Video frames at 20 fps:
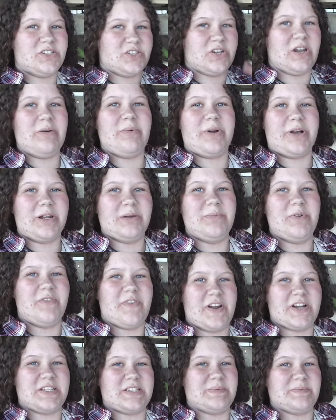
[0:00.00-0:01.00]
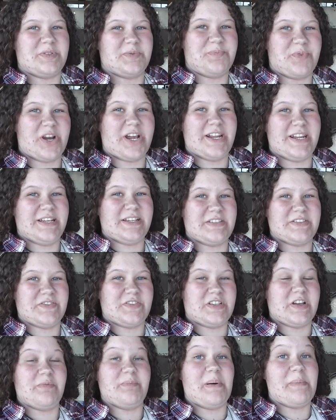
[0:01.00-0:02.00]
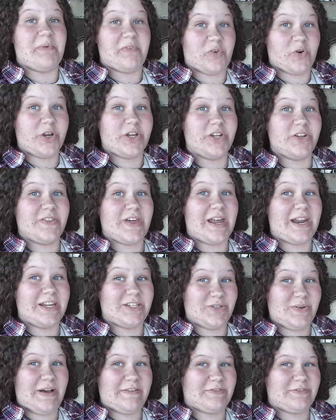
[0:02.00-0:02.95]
So now we're gonna move on to some spray adhesive stuff, but before you do that, I do